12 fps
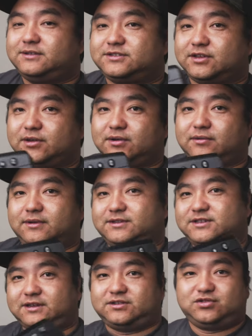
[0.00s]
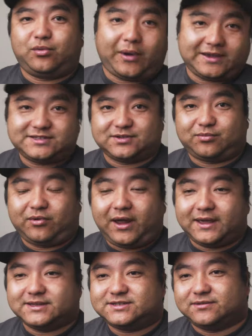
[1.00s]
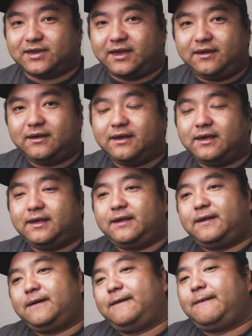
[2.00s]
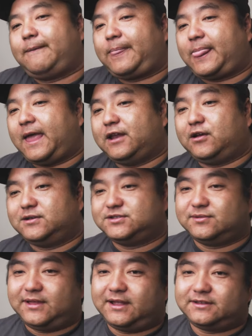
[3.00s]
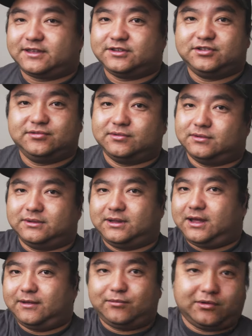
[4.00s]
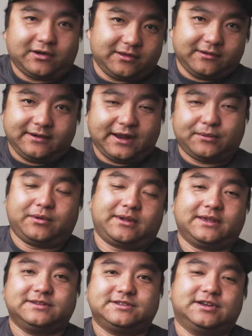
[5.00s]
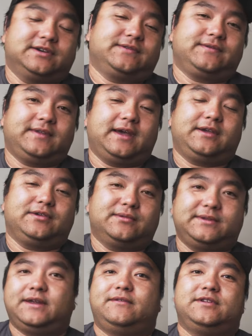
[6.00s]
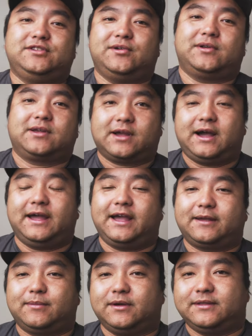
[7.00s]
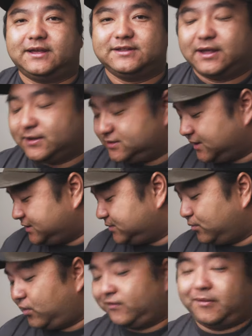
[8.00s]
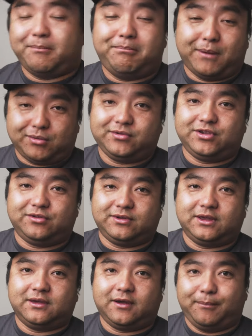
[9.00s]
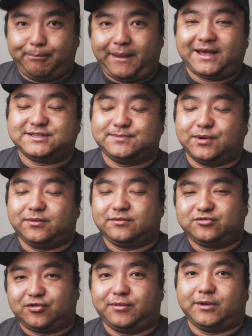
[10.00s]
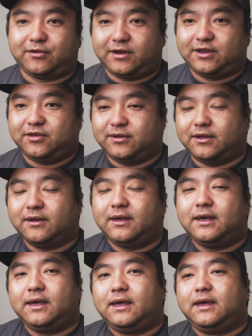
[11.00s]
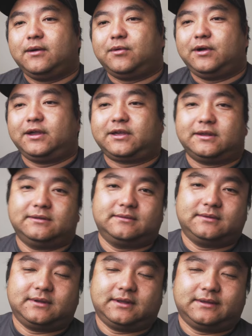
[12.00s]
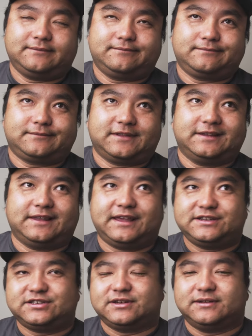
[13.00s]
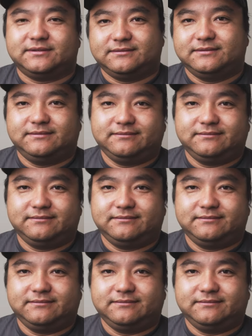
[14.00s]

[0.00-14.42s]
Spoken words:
So it's like twice the price, okay? And also that can do a lot more other networking stuff that you'll never do on a kayak. But that's more of a boat unit, a bass boat tournament grade unit, where it can link to